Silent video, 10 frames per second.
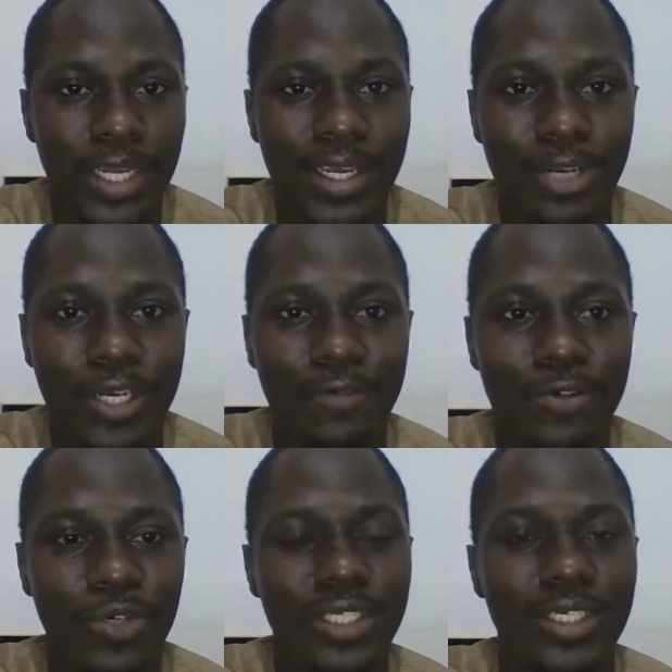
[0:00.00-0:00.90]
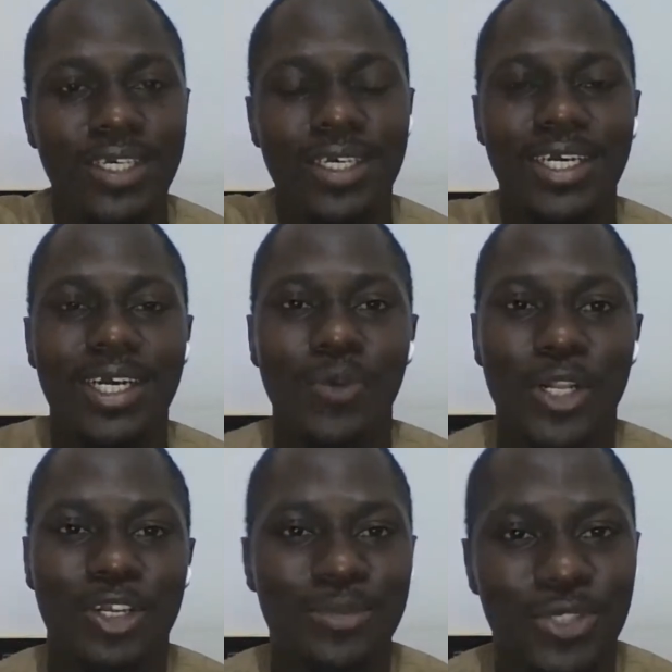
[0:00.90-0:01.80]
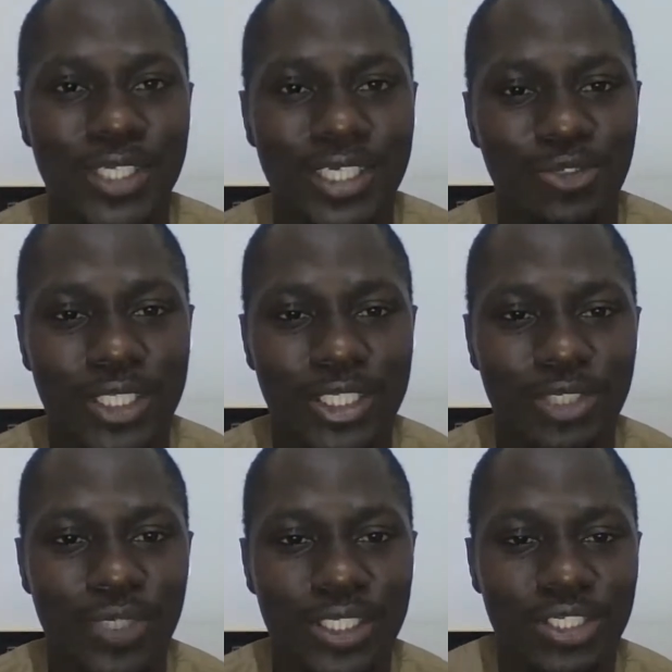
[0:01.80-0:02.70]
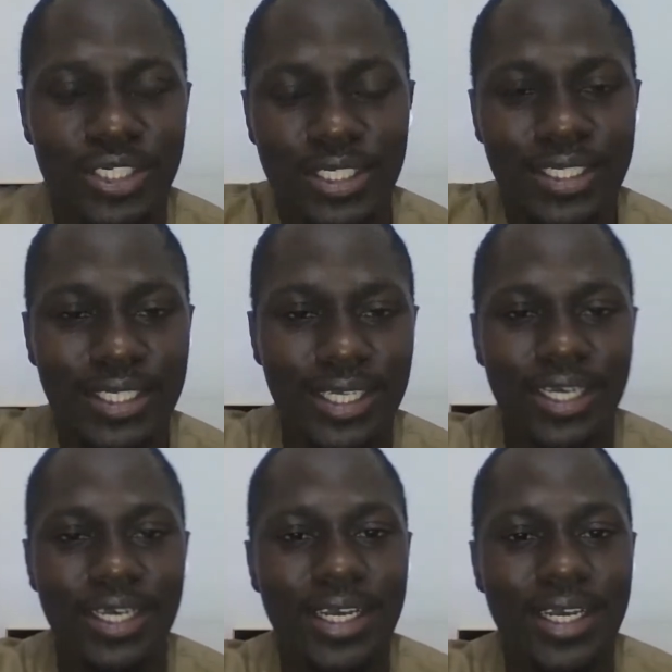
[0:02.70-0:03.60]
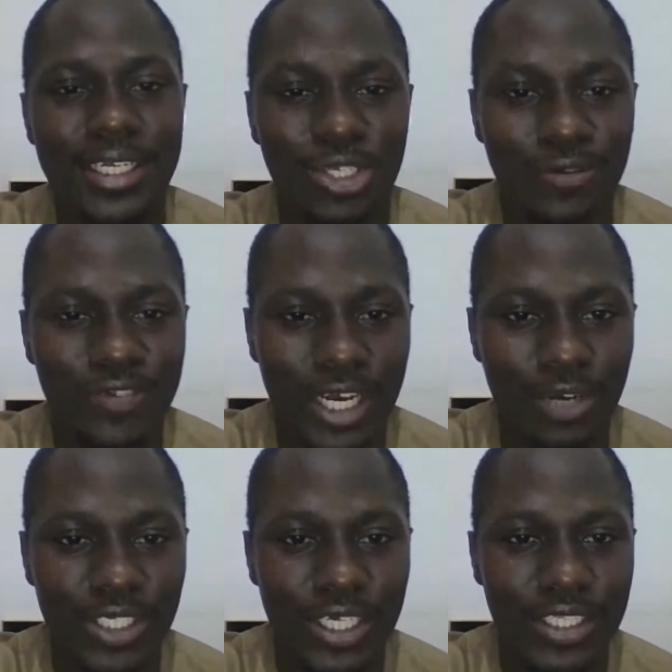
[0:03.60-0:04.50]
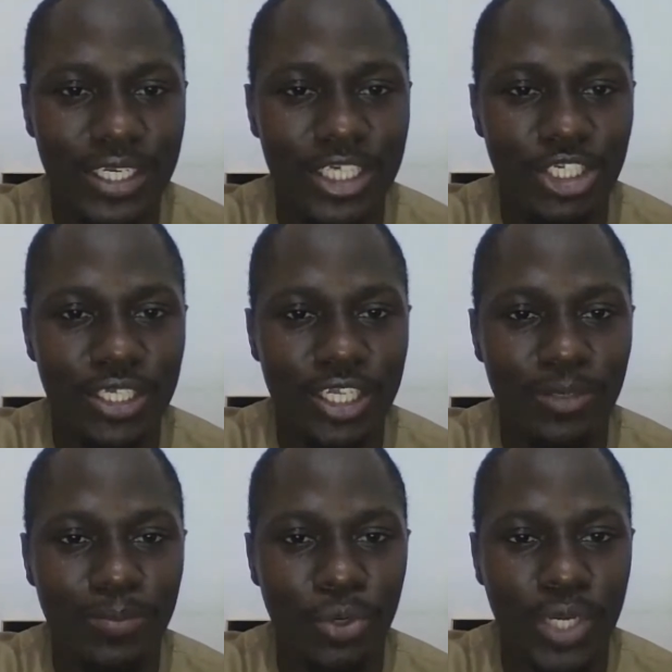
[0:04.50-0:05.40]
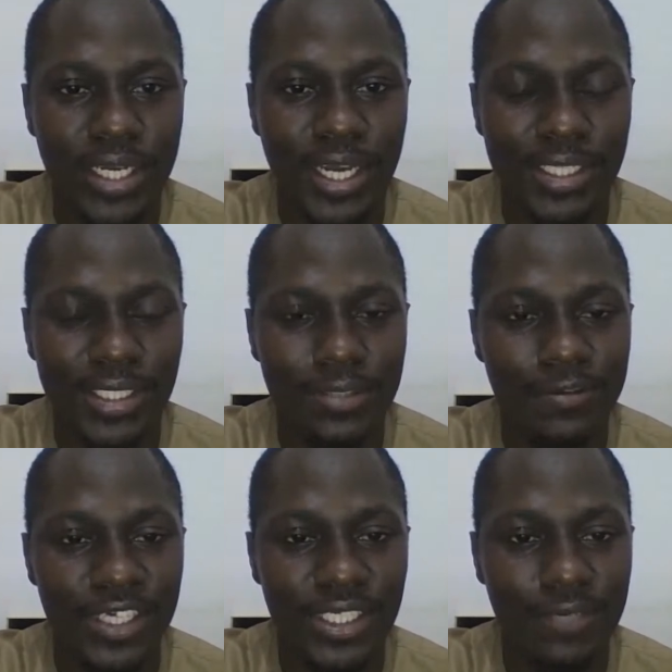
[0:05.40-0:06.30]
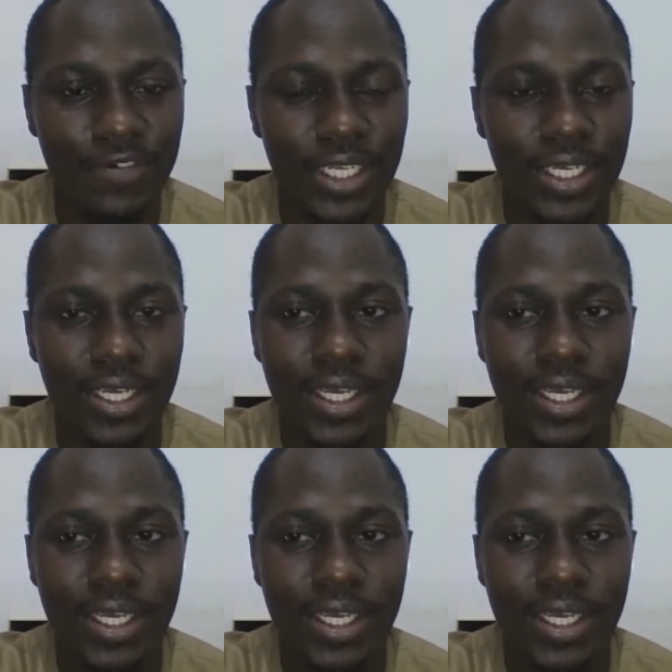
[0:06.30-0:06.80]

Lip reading: Hello, everyone. Welcome to the 2023 edition of the Hausa International Book and Arts Festival.